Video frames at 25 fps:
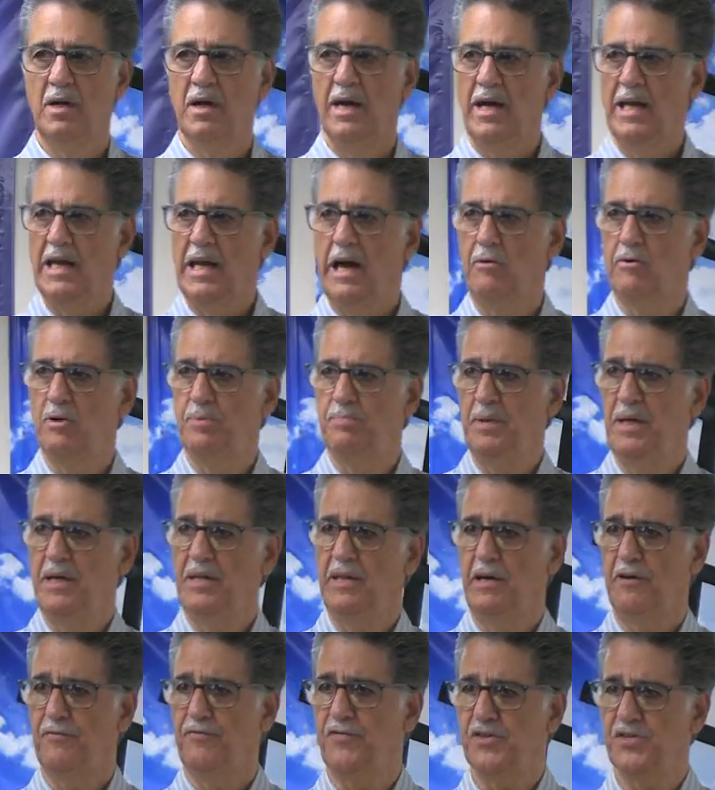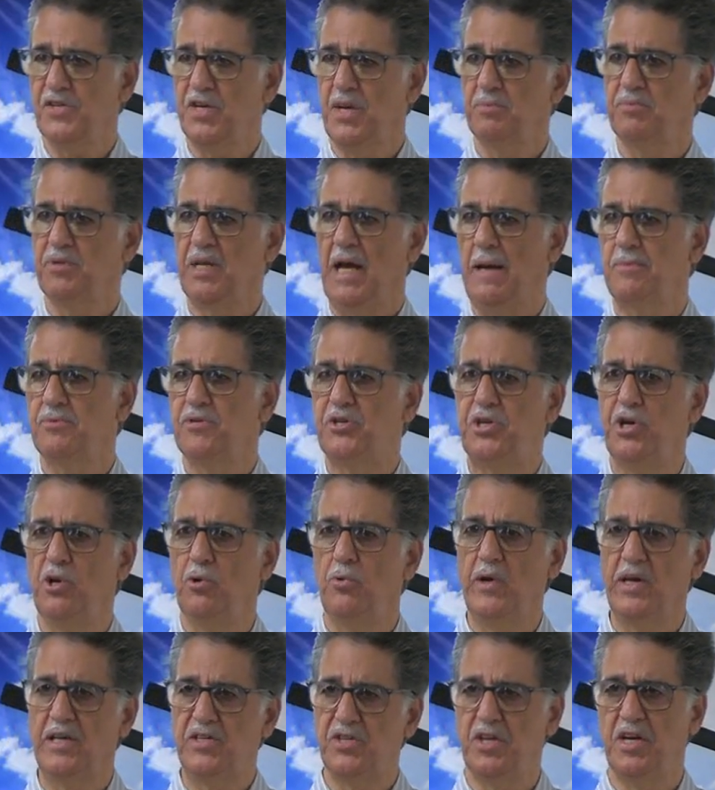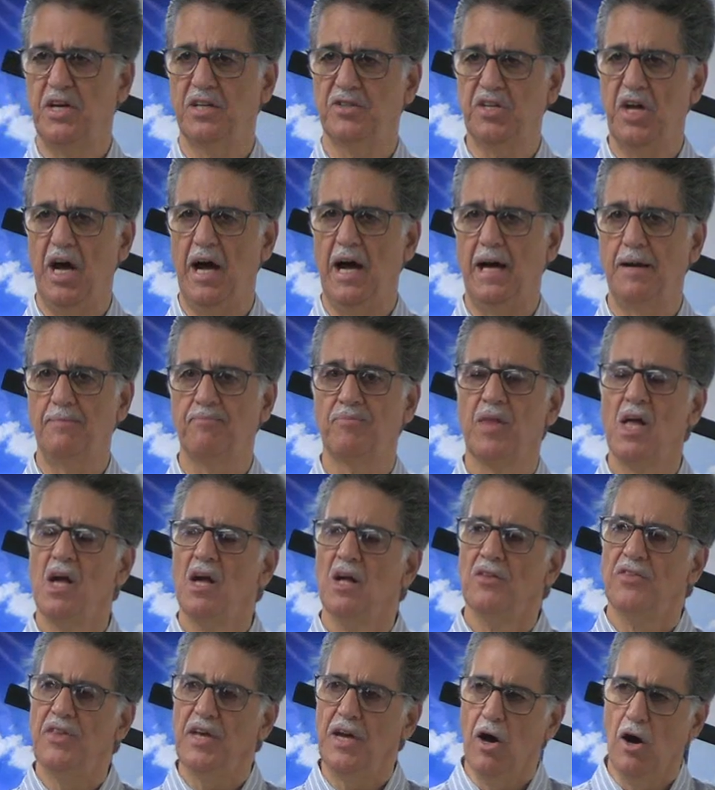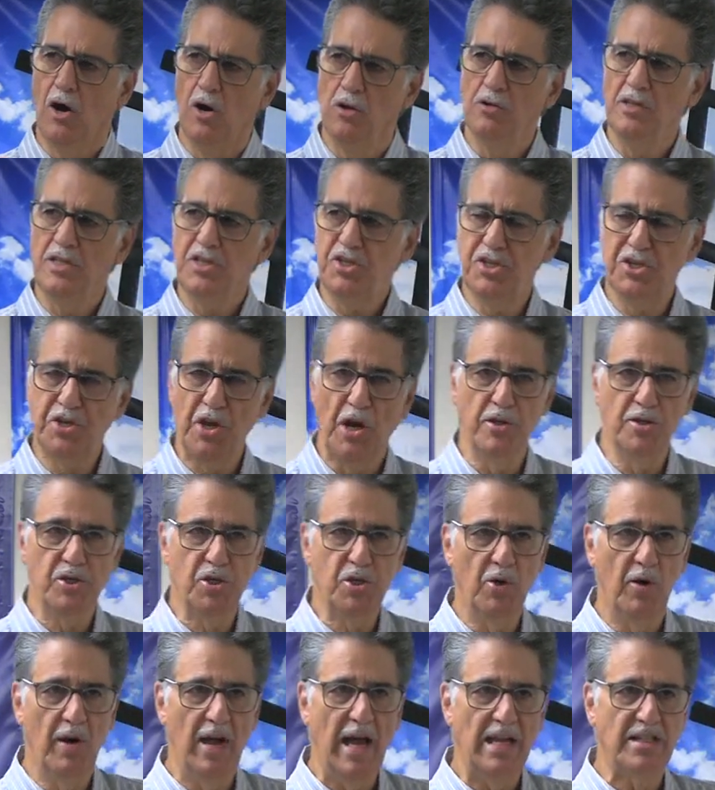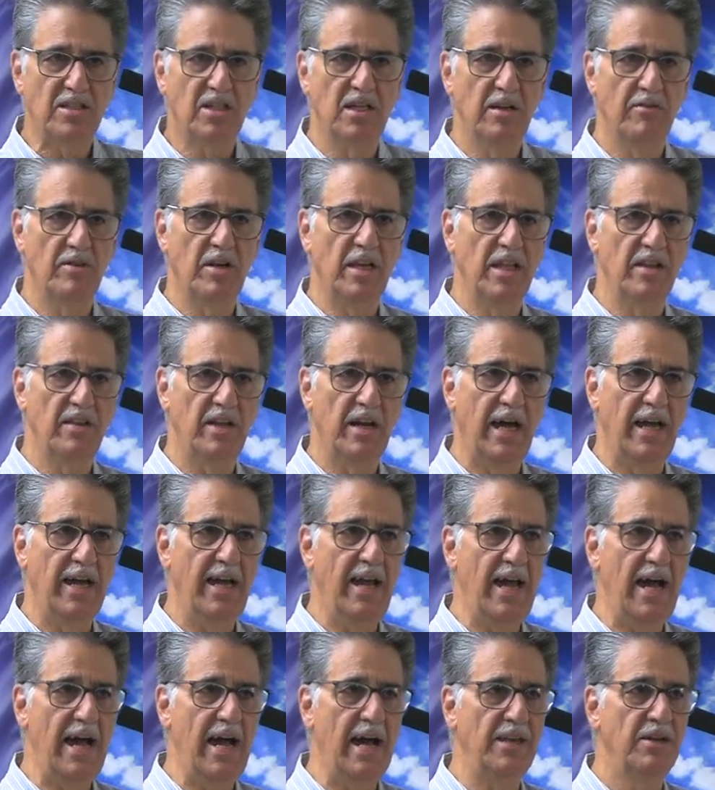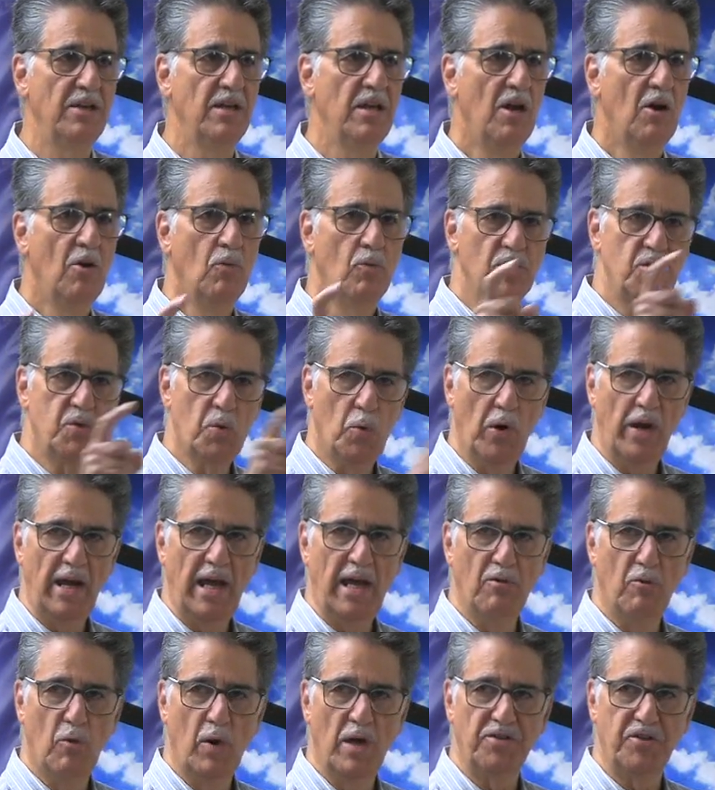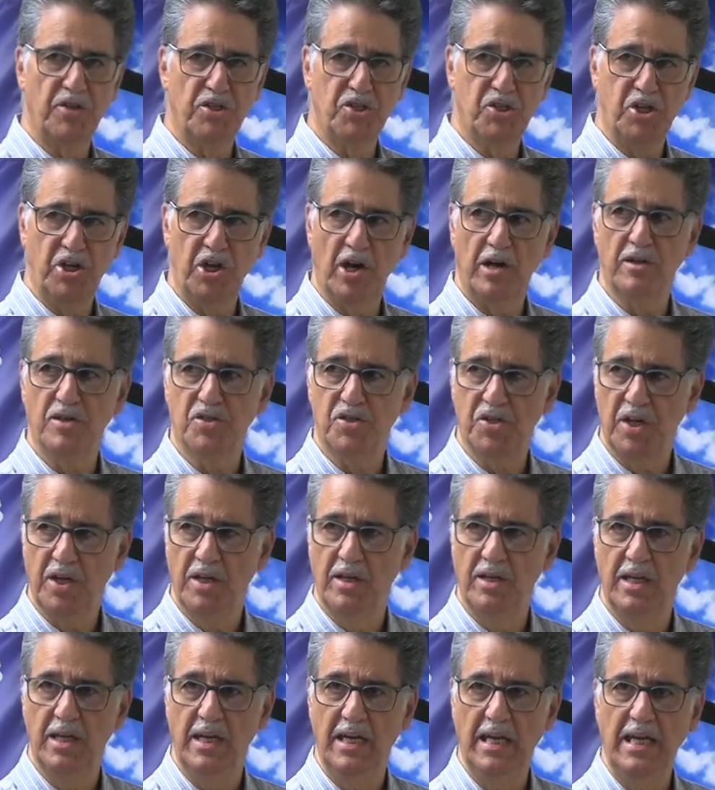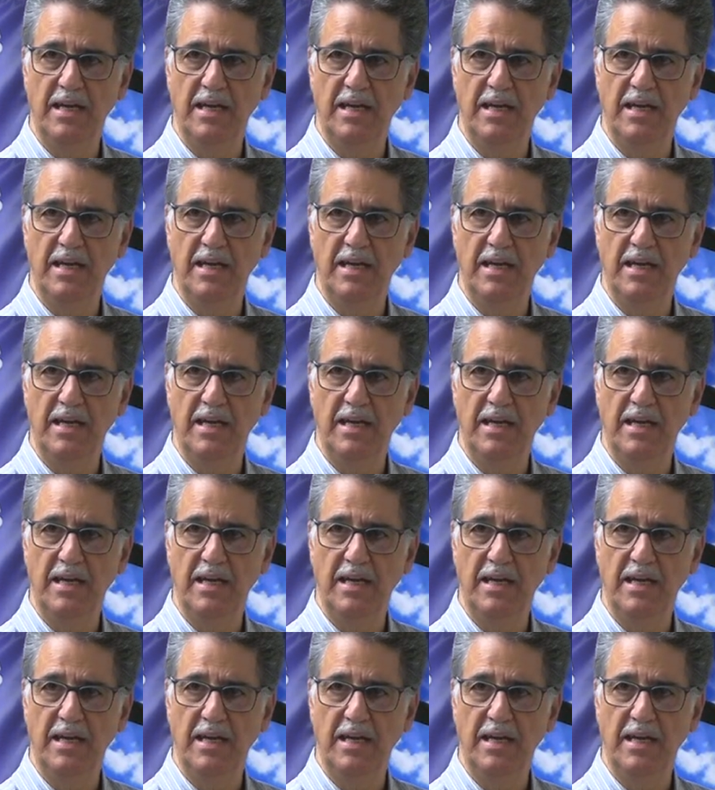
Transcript: And I would be there for sometimes two weeks at a time. The only social activity that I had was when I went to church in the